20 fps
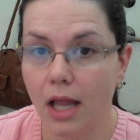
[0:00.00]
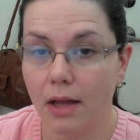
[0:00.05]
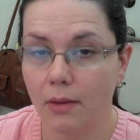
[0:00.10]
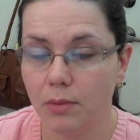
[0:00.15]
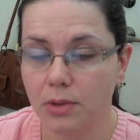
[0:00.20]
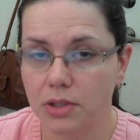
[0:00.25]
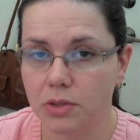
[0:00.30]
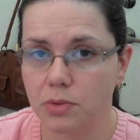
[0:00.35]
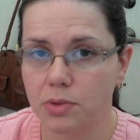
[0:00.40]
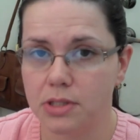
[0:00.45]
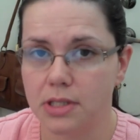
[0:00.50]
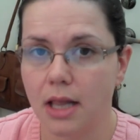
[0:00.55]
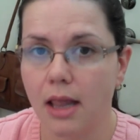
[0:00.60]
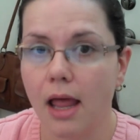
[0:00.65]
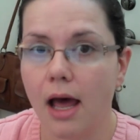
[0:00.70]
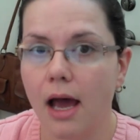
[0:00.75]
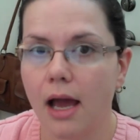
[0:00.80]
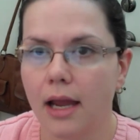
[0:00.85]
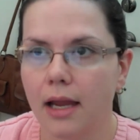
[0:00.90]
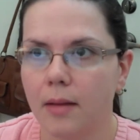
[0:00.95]
which was
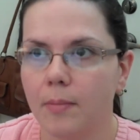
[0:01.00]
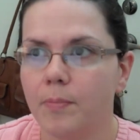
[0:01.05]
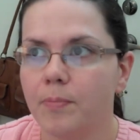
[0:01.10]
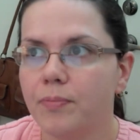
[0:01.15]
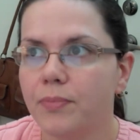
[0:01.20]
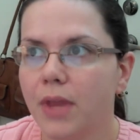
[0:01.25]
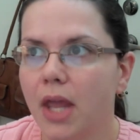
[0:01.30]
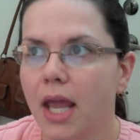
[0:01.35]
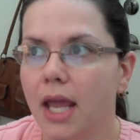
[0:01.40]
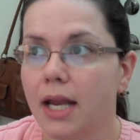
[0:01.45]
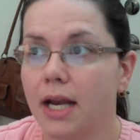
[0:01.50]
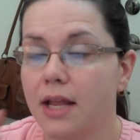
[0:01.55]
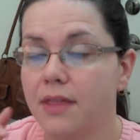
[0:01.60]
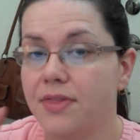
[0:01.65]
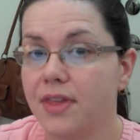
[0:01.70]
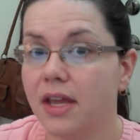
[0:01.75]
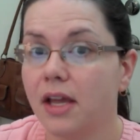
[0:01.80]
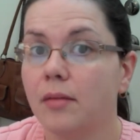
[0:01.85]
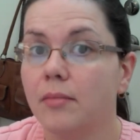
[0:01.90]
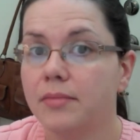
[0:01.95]
lime. And I
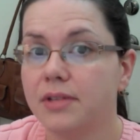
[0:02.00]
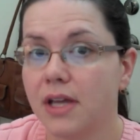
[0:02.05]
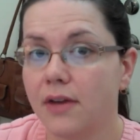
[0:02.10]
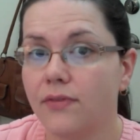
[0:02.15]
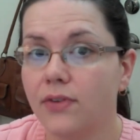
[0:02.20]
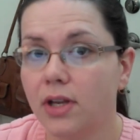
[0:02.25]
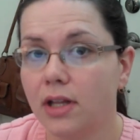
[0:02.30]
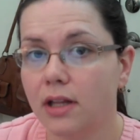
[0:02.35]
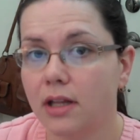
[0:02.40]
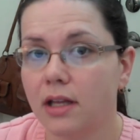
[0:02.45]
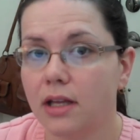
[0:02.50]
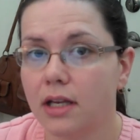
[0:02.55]
think I'm definitely